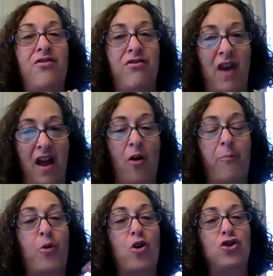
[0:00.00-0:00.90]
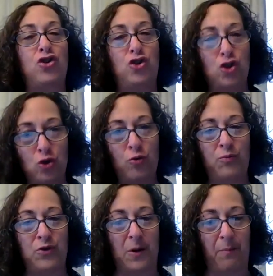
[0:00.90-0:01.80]
they are
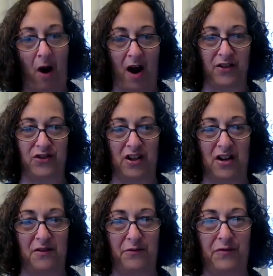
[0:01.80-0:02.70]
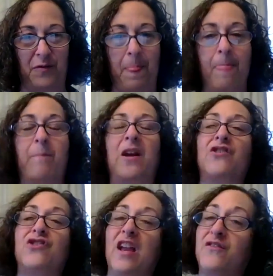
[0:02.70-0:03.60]
presumed positive
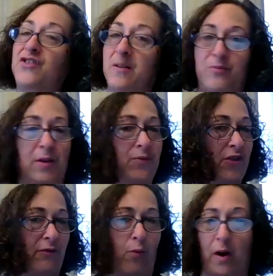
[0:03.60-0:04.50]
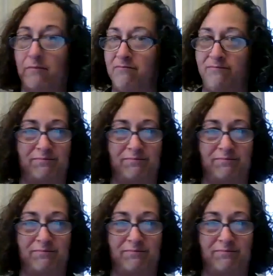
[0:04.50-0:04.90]
because they have symptoms of one